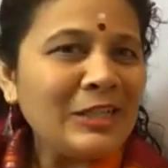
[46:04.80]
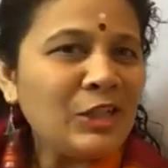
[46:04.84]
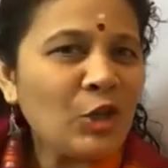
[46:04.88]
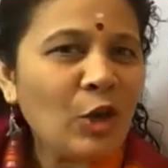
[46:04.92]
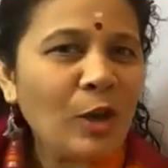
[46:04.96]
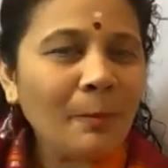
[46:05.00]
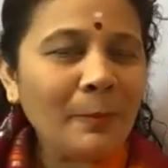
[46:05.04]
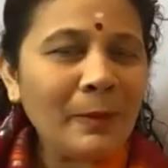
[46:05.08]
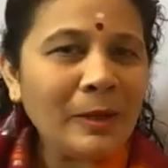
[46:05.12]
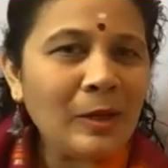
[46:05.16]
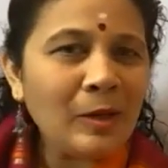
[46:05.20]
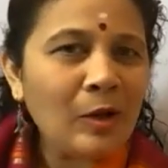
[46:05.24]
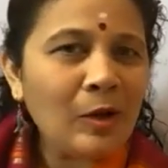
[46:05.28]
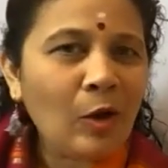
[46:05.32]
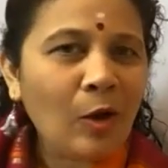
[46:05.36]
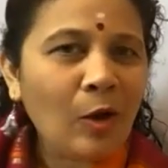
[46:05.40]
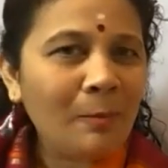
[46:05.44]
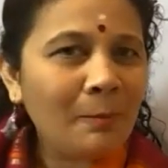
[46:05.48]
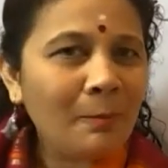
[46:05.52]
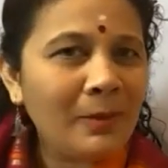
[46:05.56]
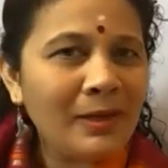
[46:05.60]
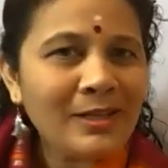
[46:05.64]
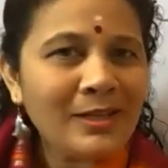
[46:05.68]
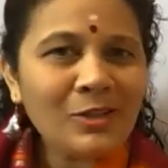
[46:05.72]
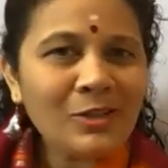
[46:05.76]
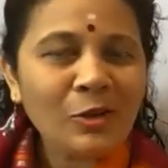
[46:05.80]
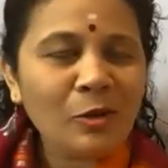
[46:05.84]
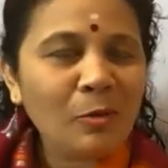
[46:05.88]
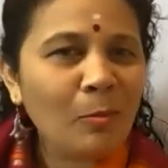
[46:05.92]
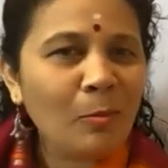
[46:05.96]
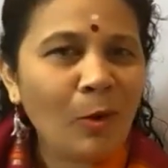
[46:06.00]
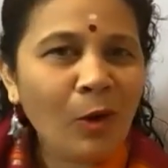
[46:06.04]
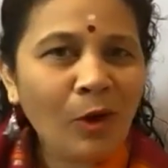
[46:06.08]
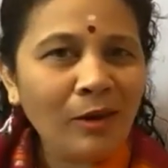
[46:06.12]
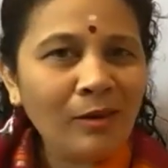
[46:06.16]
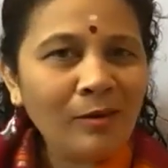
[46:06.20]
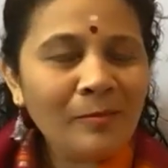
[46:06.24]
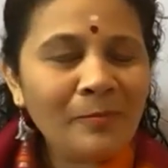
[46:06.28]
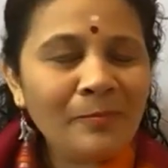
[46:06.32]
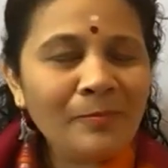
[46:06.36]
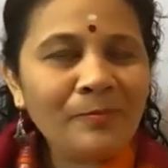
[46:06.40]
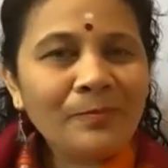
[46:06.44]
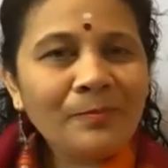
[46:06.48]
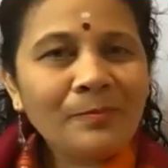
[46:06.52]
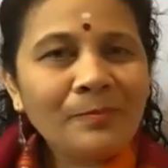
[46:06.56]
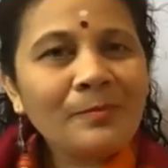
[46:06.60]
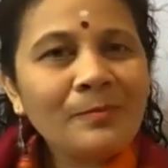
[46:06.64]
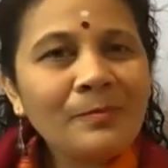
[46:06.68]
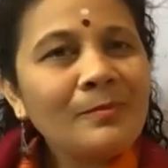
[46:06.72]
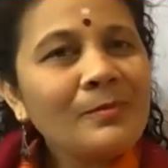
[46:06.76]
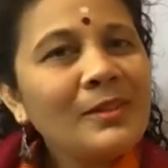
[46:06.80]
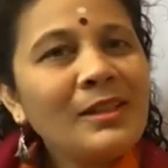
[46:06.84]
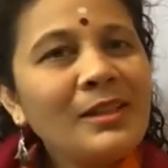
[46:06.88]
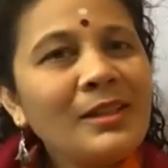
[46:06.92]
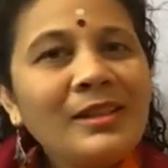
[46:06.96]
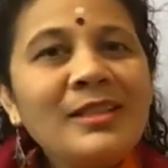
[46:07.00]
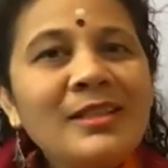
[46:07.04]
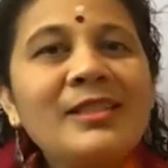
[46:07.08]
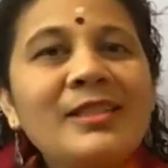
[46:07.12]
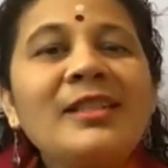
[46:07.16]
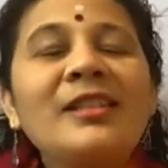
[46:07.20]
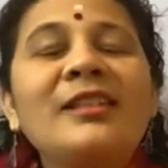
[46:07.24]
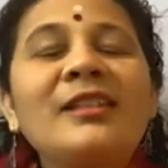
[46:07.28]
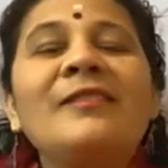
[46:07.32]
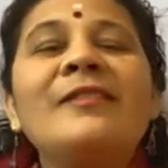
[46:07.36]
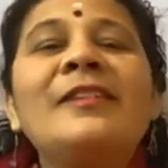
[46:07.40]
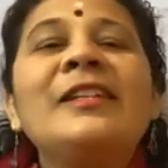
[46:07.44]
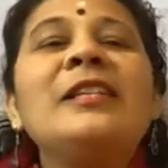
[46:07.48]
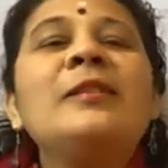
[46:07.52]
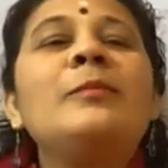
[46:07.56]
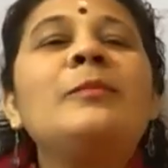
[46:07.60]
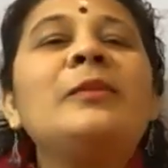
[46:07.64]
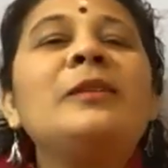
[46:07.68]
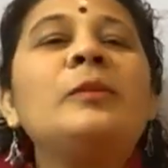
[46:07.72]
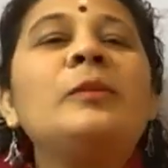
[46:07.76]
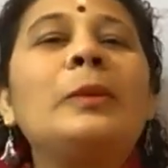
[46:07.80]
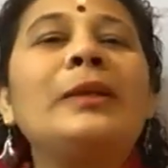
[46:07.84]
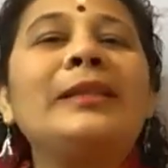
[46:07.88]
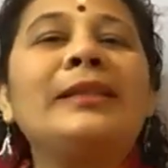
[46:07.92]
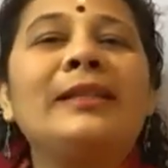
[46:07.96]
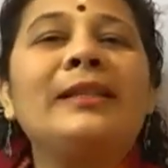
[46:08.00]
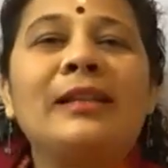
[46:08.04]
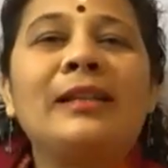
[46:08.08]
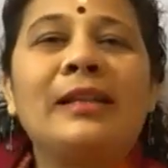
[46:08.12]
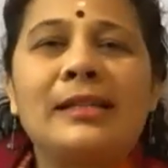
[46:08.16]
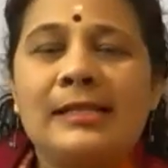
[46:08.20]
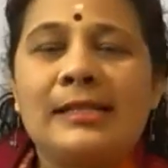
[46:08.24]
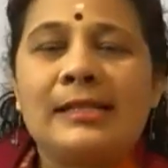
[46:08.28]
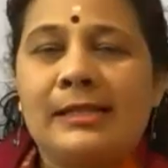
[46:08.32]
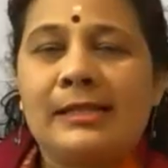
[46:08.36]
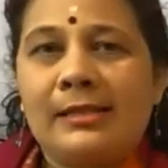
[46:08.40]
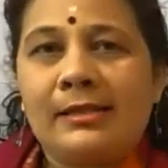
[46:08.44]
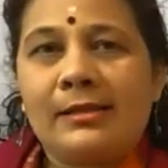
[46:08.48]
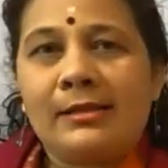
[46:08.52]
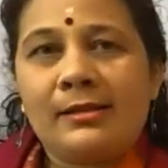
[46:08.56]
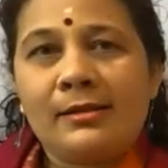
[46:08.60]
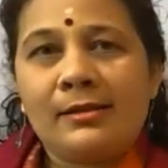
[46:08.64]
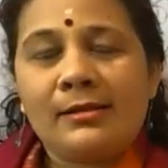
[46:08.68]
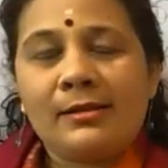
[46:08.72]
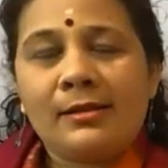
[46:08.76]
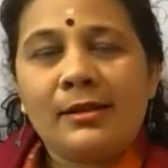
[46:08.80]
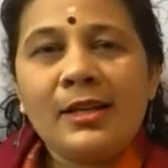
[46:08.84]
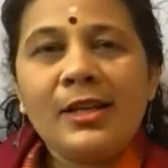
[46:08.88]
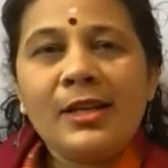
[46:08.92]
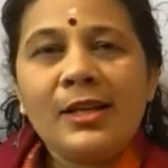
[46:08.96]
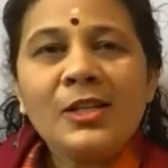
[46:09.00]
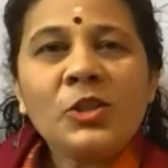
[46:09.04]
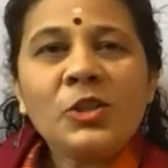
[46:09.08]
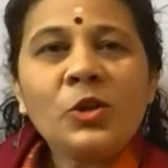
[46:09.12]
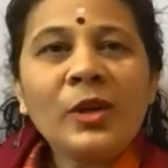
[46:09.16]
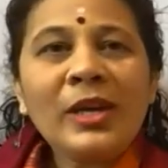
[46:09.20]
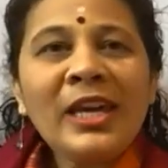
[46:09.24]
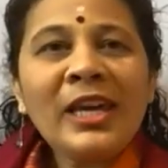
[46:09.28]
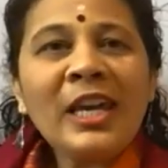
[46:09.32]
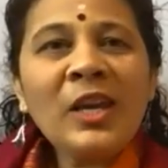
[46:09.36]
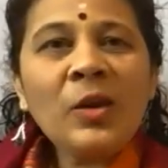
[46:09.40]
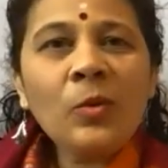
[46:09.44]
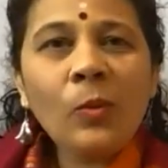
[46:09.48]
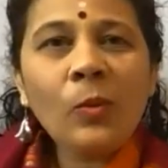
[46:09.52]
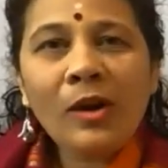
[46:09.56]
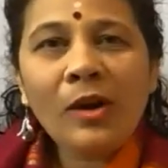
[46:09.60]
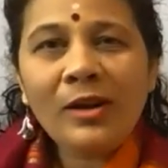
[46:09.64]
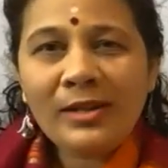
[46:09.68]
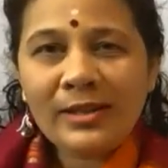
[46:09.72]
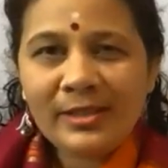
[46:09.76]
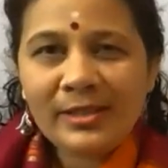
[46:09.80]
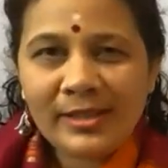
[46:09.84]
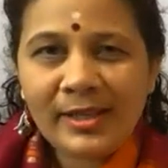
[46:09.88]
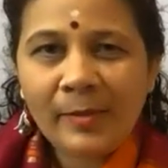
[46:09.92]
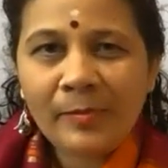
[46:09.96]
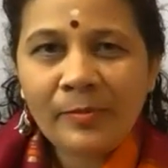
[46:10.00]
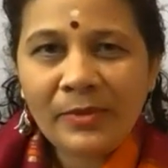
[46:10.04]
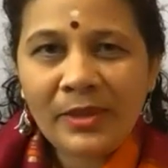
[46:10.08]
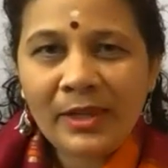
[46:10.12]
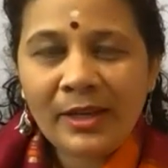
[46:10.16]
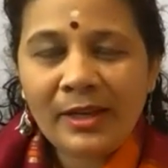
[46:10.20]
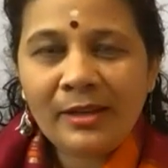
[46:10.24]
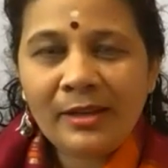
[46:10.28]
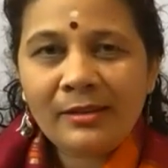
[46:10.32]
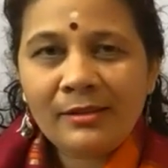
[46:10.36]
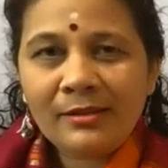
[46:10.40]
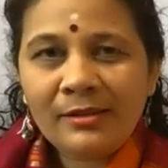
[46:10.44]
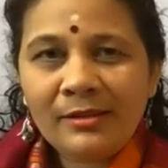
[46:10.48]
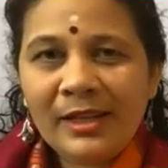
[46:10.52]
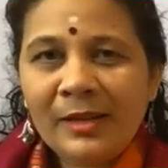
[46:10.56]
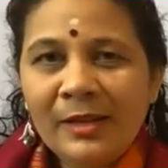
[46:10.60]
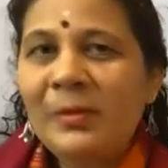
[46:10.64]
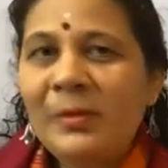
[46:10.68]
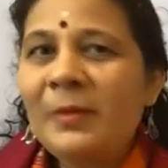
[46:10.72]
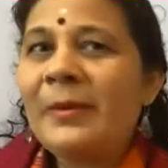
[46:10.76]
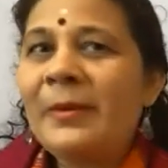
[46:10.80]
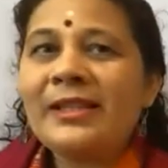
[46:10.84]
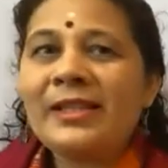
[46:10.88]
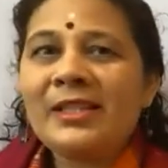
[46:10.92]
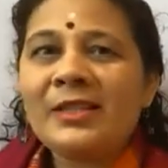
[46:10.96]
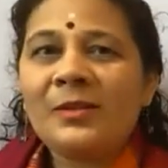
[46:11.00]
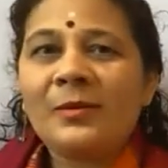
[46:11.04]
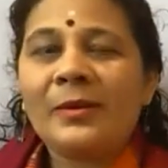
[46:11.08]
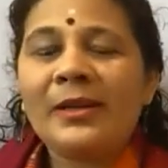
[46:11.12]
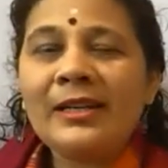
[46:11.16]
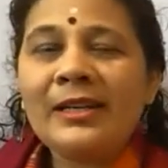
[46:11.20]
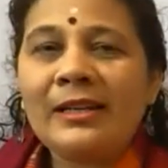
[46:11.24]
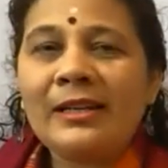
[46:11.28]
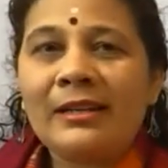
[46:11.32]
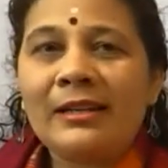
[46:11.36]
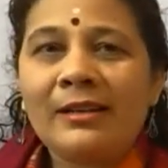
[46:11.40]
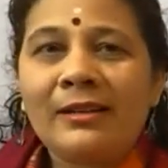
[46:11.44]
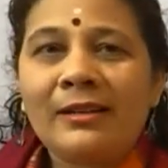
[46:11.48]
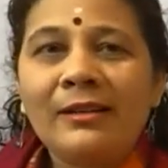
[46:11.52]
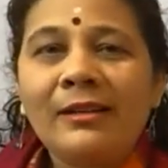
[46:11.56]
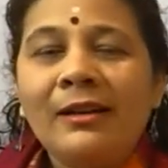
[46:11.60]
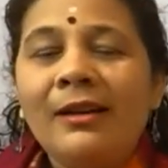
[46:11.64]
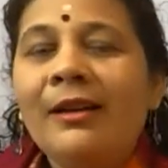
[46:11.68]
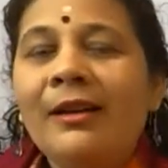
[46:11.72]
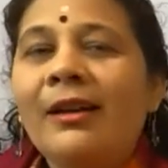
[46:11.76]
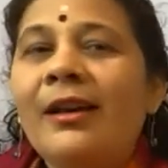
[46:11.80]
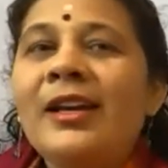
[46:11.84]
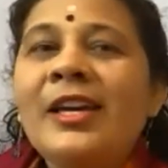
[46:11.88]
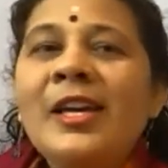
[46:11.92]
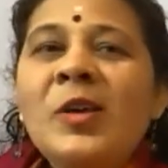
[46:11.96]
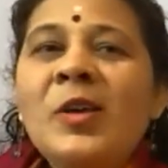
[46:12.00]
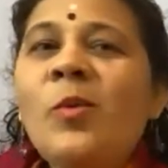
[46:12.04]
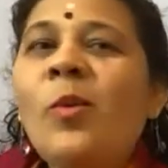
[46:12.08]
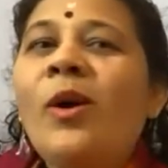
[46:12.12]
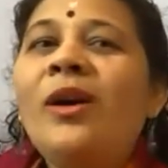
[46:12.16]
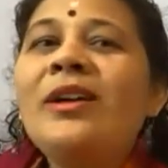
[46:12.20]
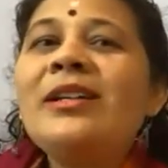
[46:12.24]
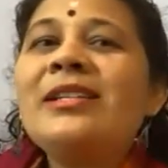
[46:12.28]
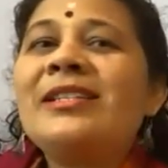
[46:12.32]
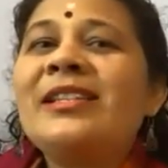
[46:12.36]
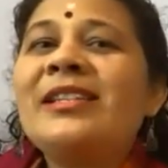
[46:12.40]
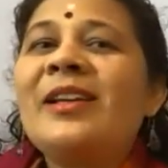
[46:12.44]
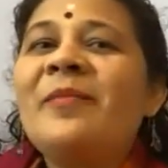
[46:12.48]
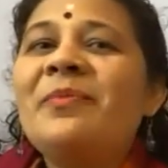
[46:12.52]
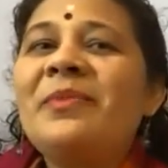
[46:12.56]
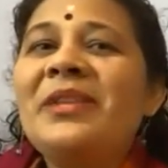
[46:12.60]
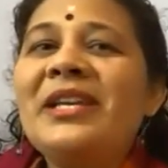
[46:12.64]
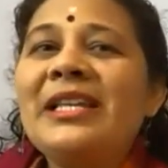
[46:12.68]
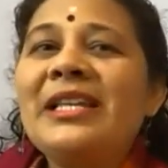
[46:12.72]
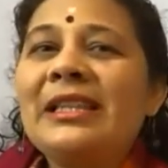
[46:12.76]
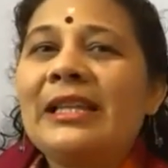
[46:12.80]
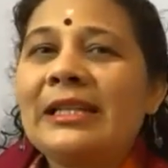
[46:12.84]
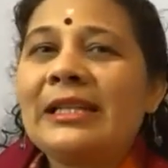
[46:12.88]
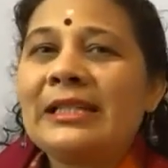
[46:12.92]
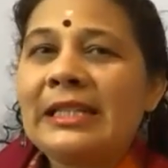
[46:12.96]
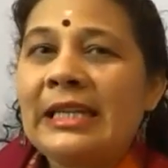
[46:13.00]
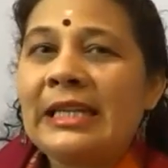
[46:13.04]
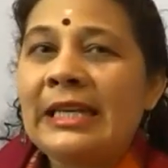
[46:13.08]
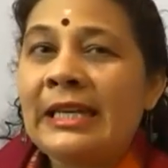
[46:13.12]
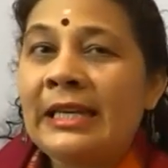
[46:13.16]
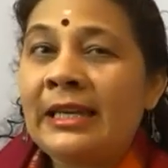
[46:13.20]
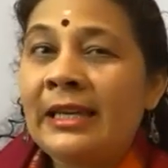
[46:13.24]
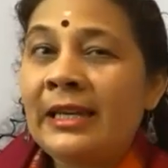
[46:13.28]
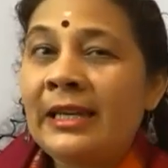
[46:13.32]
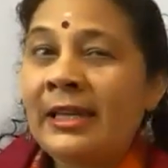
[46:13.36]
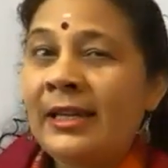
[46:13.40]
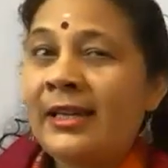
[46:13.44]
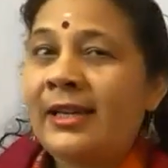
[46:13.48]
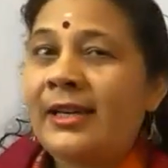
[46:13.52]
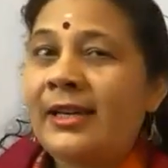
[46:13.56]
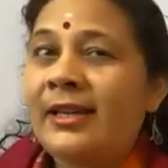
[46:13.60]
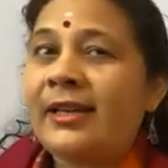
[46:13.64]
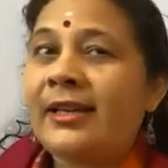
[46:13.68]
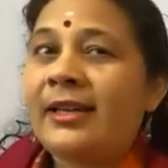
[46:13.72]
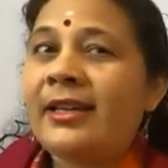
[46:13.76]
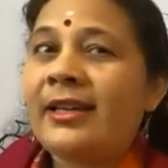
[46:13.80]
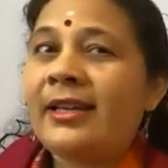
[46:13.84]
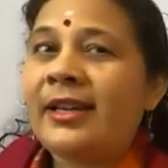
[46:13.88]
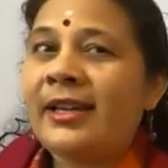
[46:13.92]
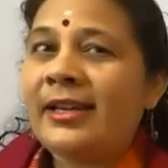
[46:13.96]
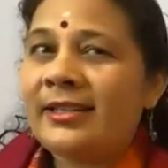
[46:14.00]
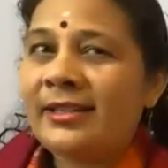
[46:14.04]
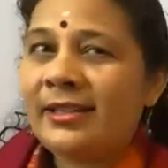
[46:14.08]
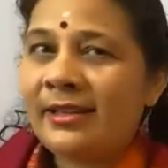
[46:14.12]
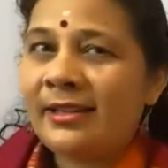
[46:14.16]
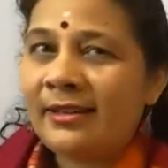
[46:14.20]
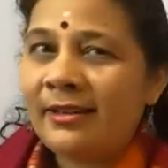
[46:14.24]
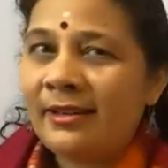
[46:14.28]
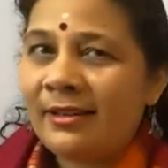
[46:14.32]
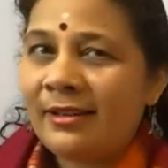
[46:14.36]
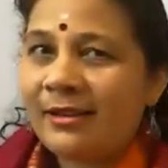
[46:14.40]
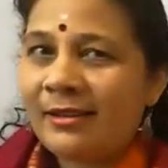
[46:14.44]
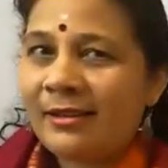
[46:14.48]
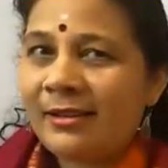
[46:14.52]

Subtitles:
shopping complex or mall. These are available within us. So he wants something, let me make this very clear. He wants something that he created,